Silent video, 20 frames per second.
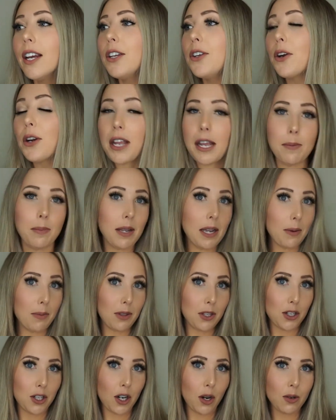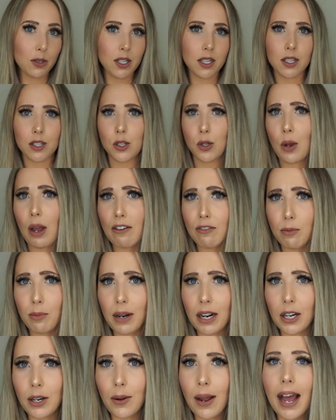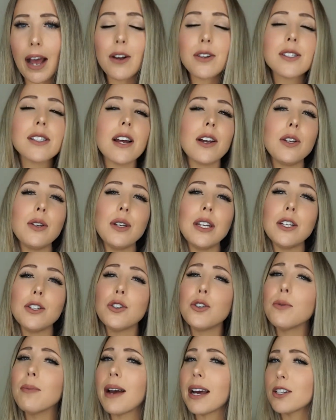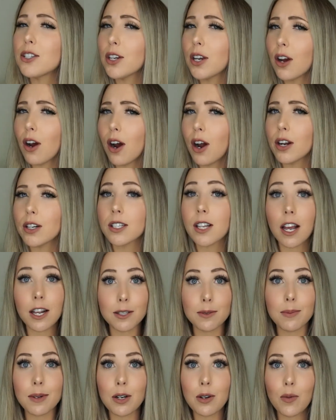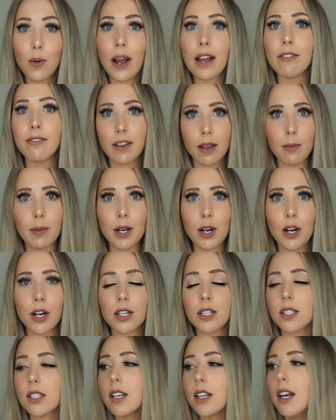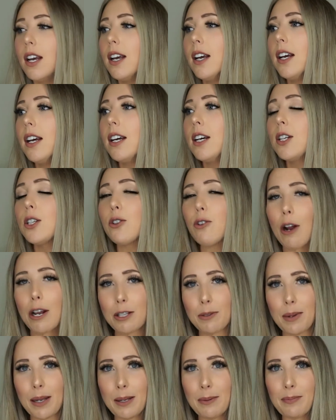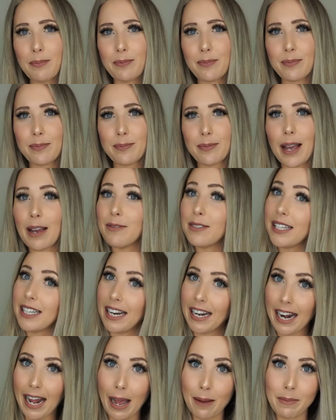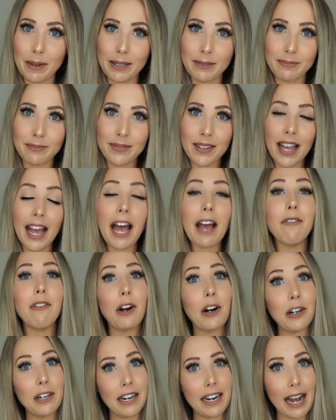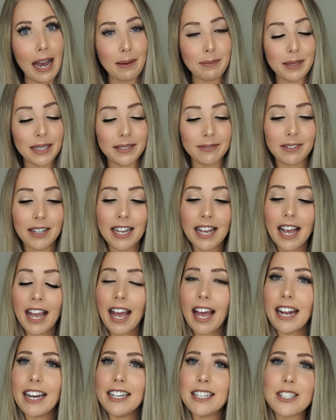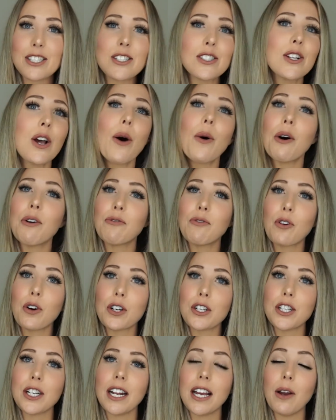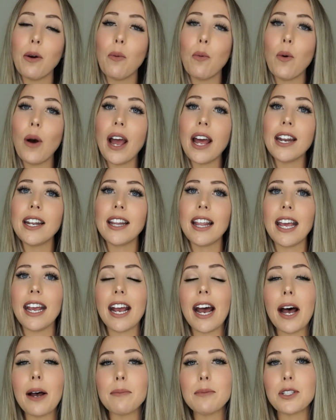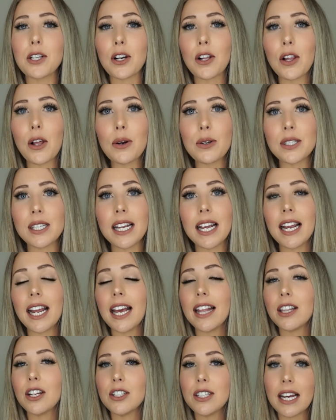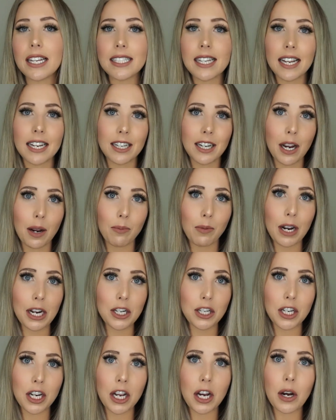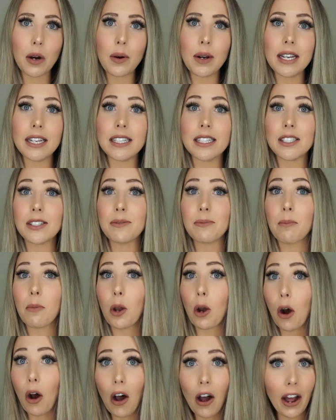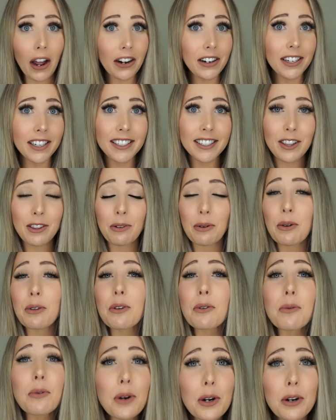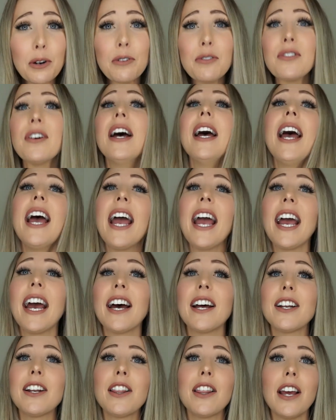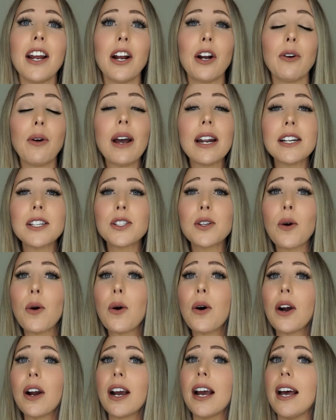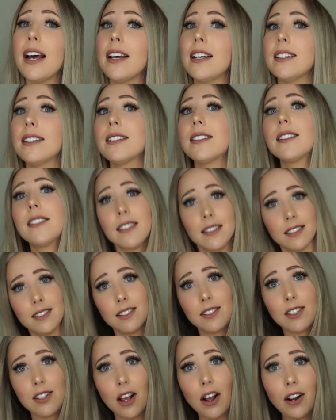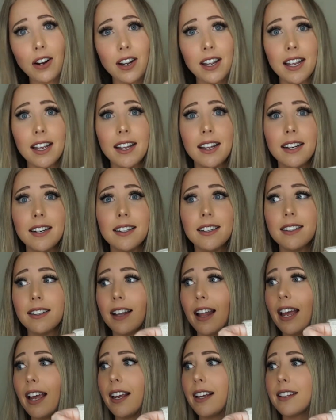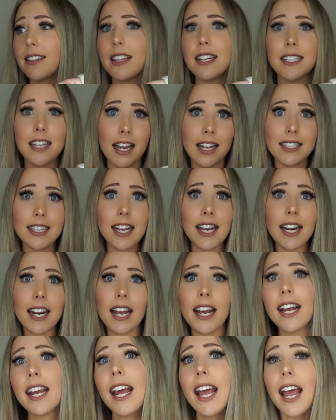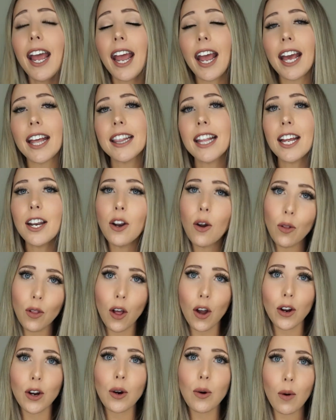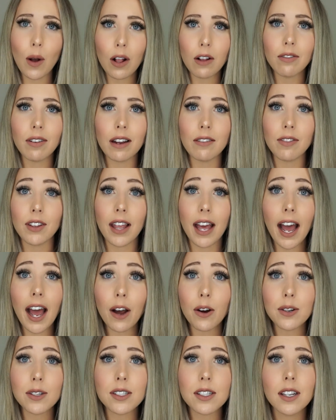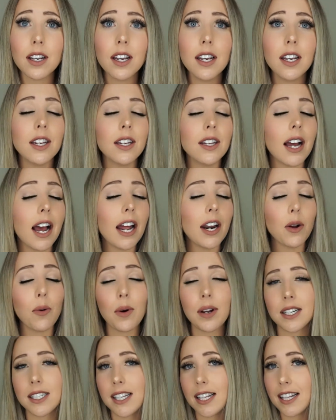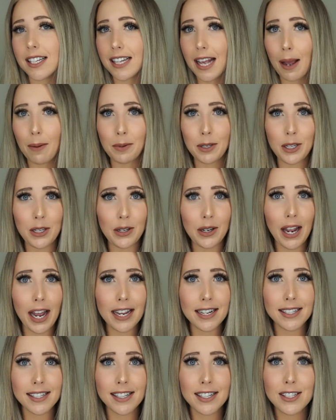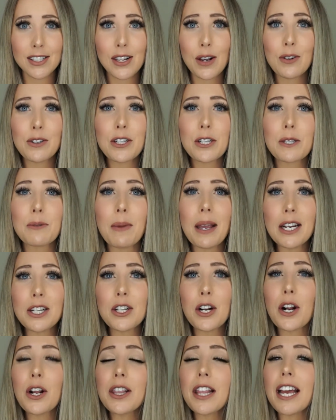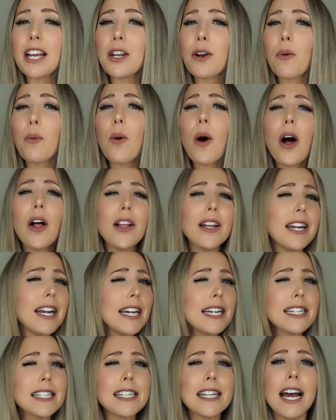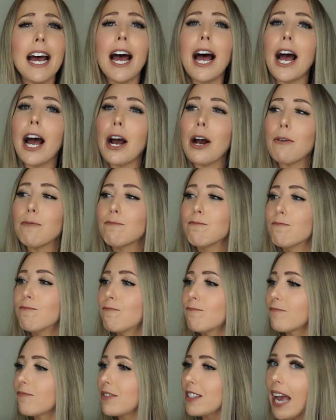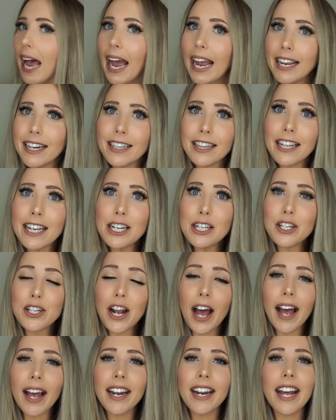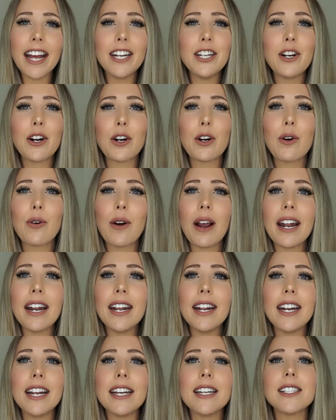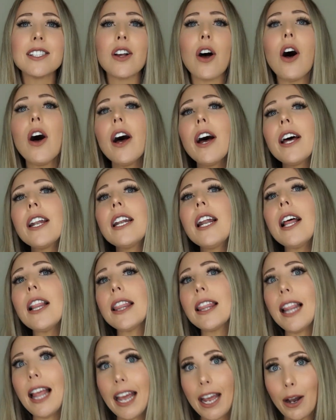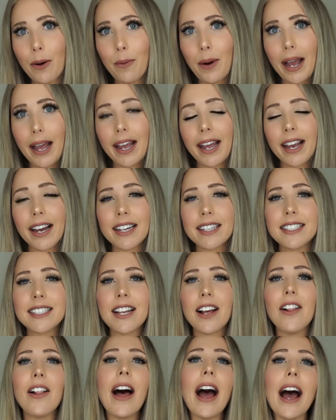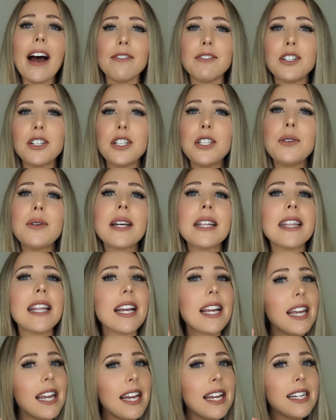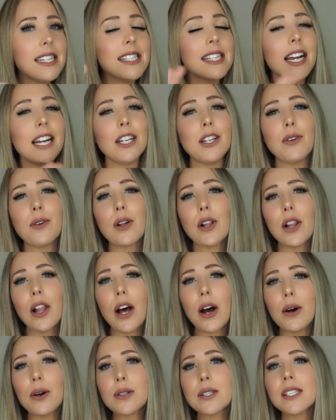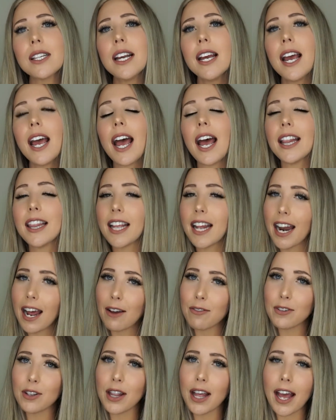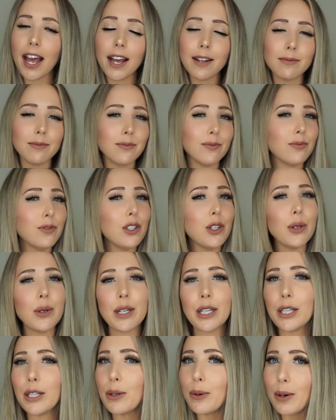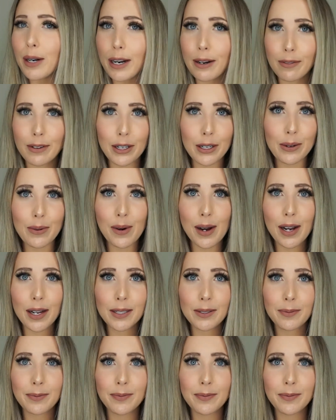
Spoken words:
you're keeping up with the Joneses. You have a brand new house. Now you need 2 matching cars, husband and wife, him and hers. Trust me, I've seen it happen. I've heard it happen, and it's so unfortunate when they come to closing and their debt to income ratio is gone through the roof and their credit score has sunk in like the Titanic and they no longer qualify for the house. I don't want to see this happen to you guys. So just make sure that your wallet is tightly shut and your credit is on layaway until after you get the keys and you close, and then after that you can do whatever you want.